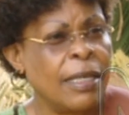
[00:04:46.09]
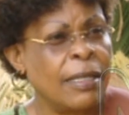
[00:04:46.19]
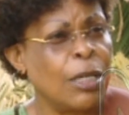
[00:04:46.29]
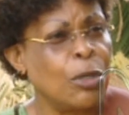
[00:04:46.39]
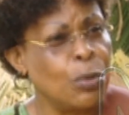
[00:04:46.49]

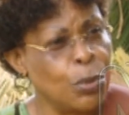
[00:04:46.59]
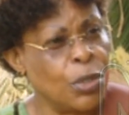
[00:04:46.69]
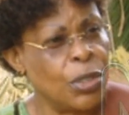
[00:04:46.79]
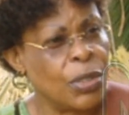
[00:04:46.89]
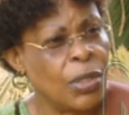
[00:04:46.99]
the
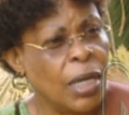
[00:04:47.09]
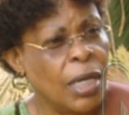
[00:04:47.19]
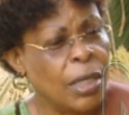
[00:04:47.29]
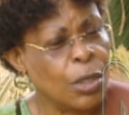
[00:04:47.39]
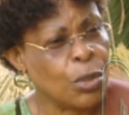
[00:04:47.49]
noose
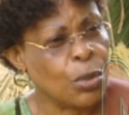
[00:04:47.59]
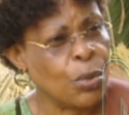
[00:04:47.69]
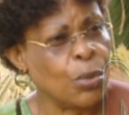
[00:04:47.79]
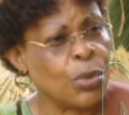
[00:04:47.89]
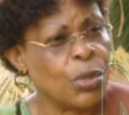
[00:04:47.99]
the
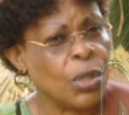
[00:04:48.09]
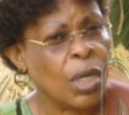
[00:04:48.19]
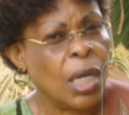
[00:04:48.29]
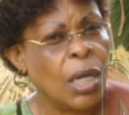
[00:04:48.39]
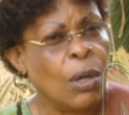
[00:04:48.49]
screws
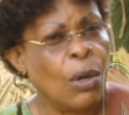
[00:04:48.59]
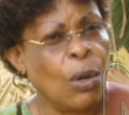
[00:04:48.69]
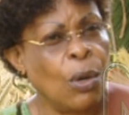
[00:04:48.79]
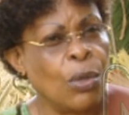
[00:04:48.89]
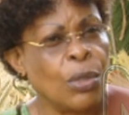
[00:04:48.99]

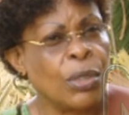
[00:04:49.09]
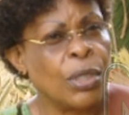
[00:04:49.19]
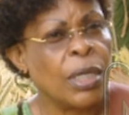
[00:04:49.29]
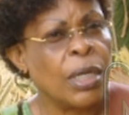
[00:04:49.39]
on